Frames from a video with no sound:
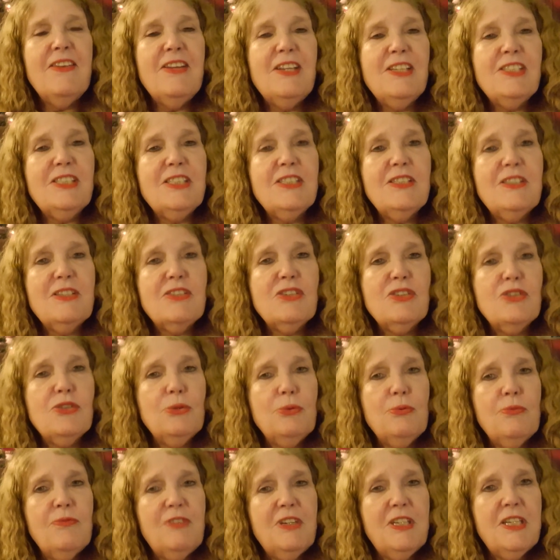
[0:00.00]
this is a
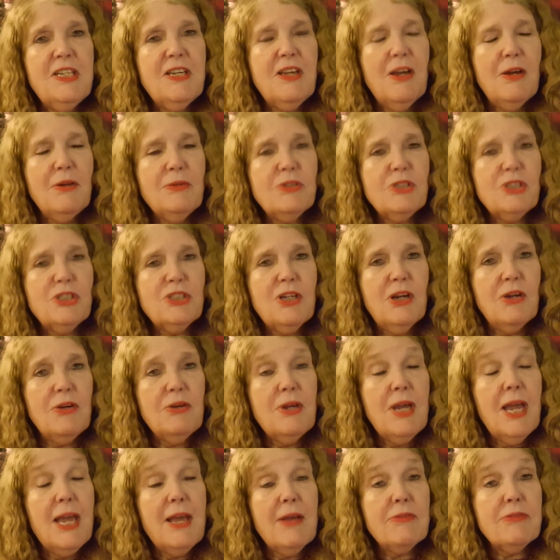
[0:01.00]
short video to show you
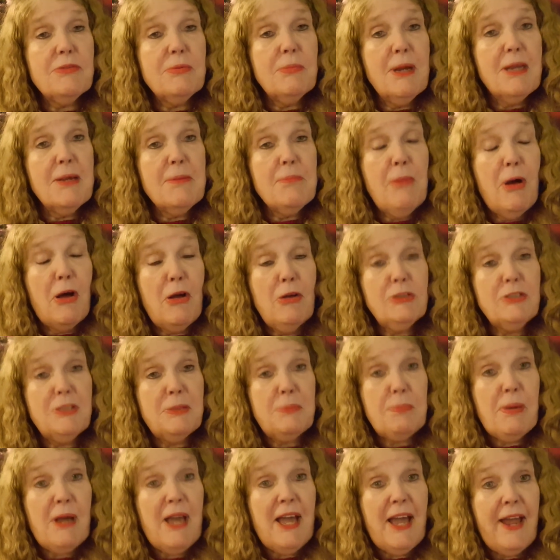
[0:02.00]
how to make
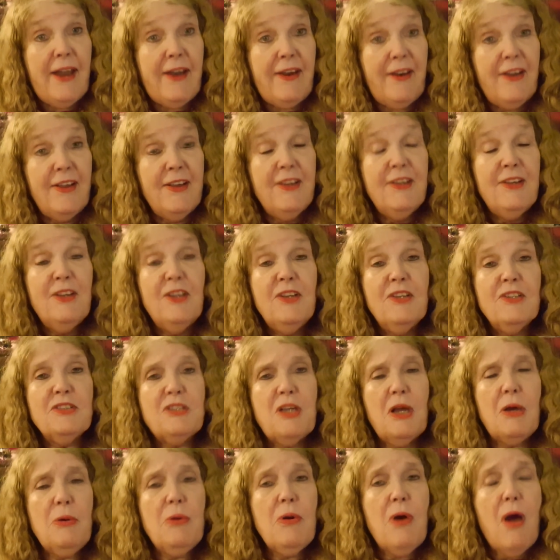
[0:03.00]
marzipan.
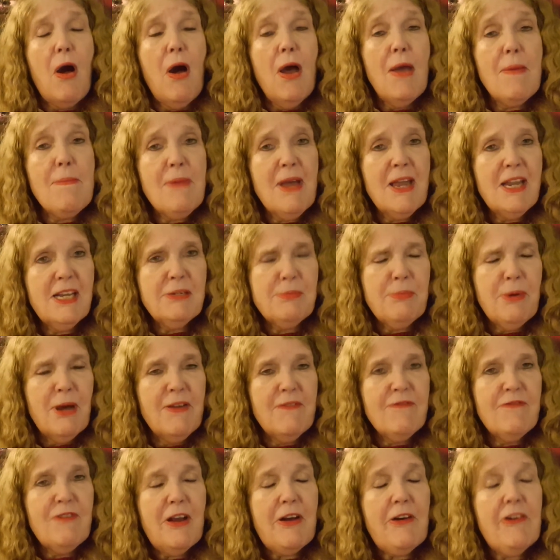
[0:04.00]
So I made my
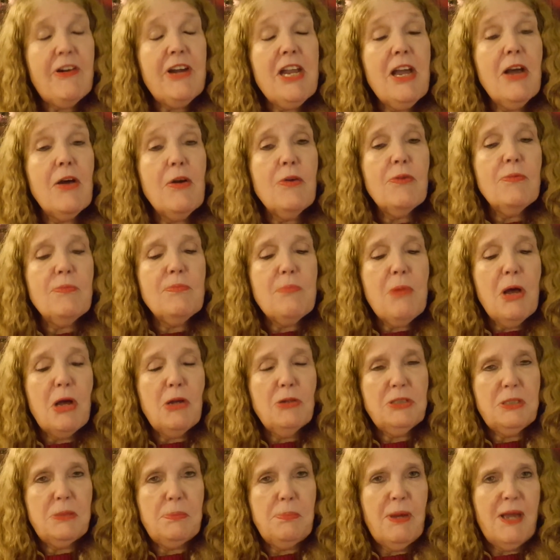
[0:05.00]
very own
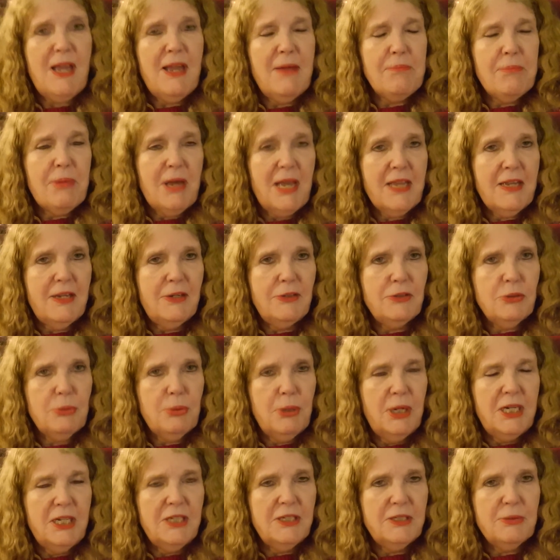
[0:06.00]
marzipan back in
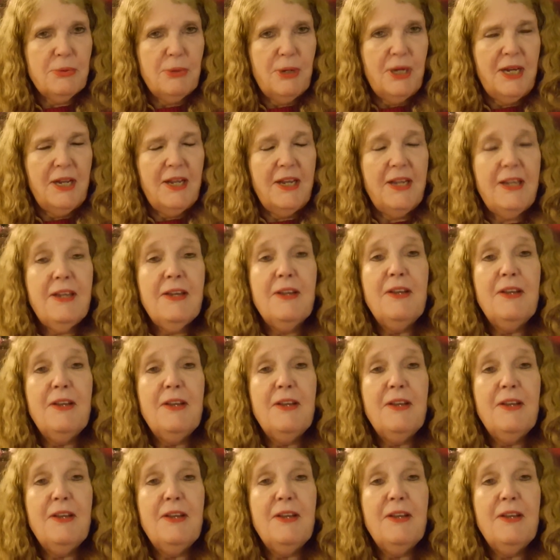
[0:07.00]
2020